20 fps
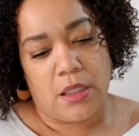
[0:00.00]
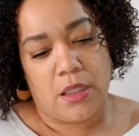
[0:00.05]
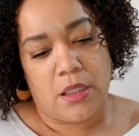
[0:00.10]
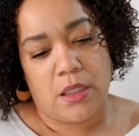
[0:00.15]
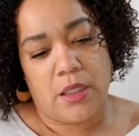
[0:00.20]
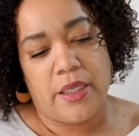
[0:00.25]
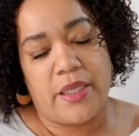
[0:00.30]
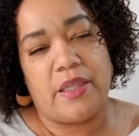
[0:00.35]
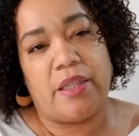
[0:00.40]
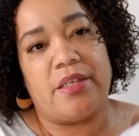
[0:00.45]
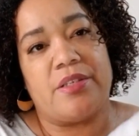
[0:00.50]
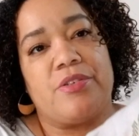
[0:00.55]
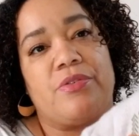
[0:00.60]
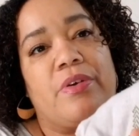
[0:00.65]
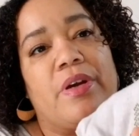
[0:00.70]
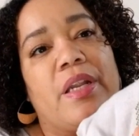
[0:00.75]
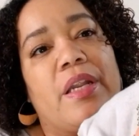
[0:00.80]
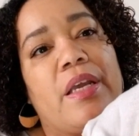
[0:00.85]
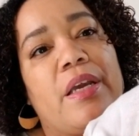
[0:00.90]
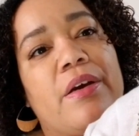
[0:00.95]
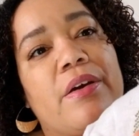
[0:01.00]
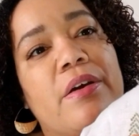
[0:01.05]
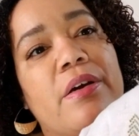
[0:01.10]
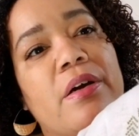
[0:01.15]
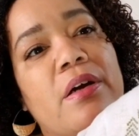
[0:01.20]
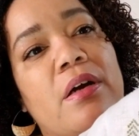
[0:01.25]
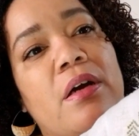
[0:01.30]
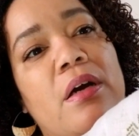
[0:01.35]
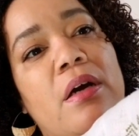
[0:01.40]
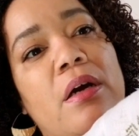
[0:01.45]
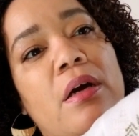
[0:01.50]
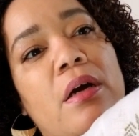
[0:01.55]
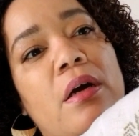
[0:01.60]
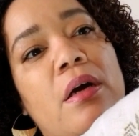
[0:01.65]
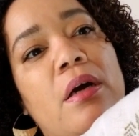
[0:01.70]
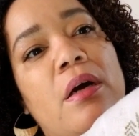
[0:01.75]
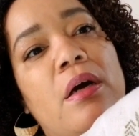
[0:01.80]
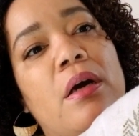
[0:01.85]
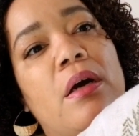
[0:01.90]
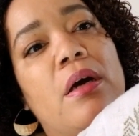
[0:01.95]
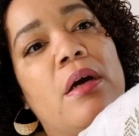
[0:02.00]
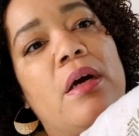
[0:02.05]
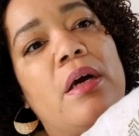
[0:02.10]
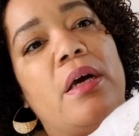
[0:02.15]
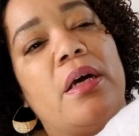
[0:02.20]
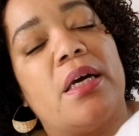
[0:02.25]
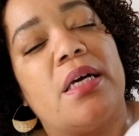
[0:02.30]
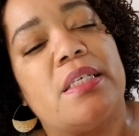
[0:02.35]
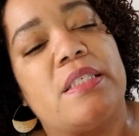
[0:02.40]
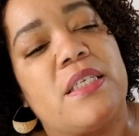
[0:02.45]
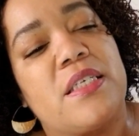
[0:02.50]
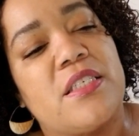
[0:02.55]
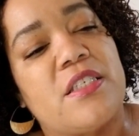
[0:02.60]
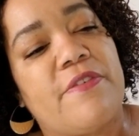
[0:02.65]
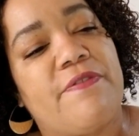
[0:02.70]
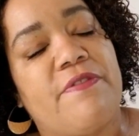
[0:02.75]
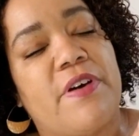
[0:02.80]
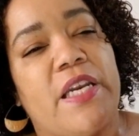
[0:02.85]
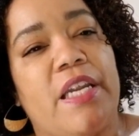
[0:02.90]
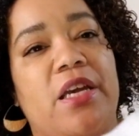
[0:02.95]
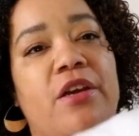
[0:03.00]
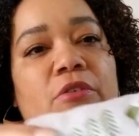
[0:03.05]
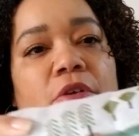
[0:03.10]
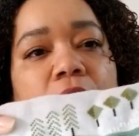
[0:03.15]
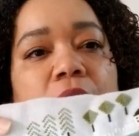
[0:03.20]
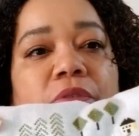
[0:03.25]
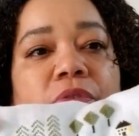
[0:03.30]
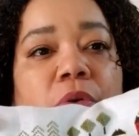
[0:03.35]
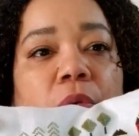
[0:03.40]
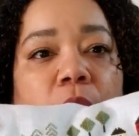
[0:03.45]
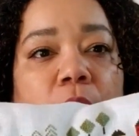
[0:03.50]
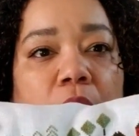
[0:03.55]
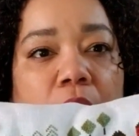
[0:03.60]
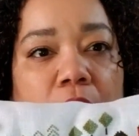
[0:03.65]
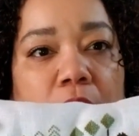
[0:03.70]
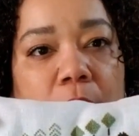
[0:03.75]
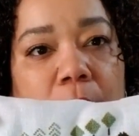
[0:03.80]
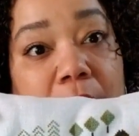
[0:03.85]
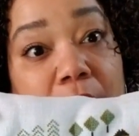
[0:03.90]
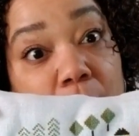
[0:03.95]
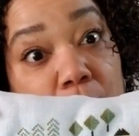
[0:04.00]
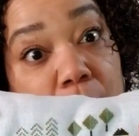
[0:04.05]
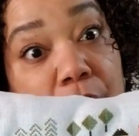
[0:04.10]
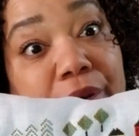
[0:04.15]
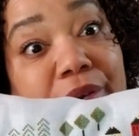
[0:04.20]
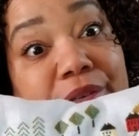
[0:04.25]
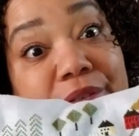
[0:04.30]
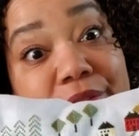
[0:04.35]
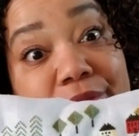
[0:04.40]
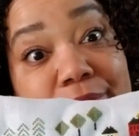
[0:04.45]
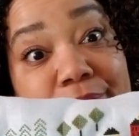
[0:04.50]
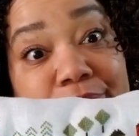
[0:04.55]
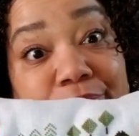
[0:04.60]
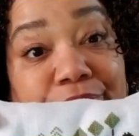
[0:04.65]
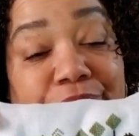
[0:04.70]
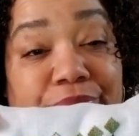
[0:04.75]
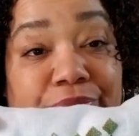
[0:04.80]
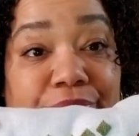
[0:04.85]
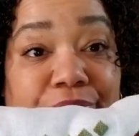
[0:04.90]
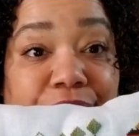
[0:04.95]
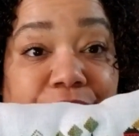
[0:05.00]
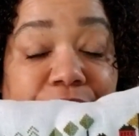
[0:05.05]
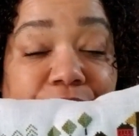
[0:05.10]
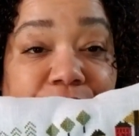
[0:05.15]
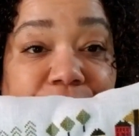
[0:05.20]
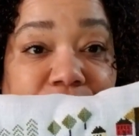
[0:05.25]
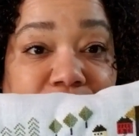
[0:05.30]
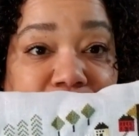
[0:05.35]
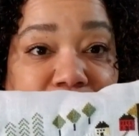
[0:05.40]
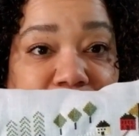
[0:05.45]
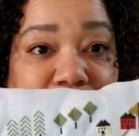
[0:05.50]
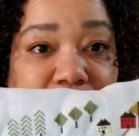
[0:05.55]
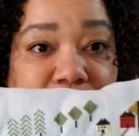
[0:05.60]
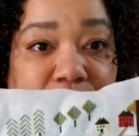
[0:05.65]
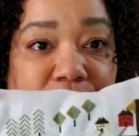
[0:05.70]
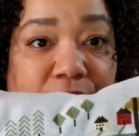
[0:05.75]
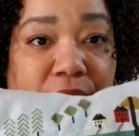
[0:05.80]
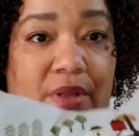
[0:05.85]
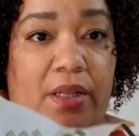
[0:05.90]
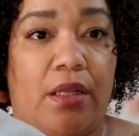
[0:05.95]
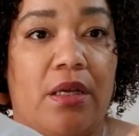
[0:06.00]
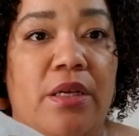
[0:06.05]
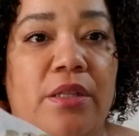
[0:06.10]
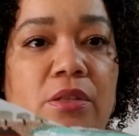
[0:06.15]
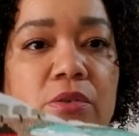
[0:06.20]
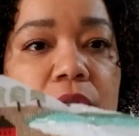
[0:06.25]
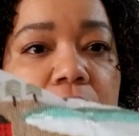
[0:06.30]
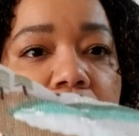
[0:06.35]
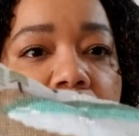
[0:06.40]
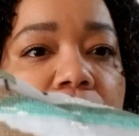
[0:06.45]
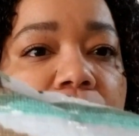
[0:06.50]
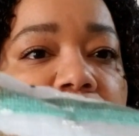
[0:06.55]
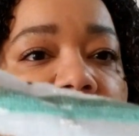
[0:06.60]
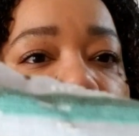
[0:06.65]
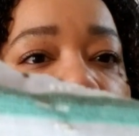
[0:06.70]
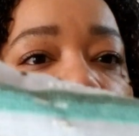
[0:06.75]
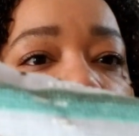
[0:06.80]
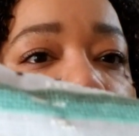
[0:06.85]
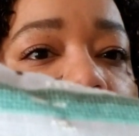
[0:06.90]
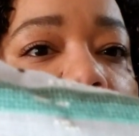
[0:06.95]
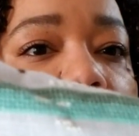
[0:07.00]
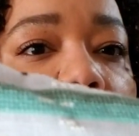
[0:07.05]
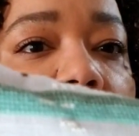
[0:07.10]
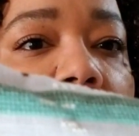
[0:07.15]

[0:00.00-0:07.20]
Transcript: Like this right here, it's such a funny green for water, but it works. Look at those little sheep.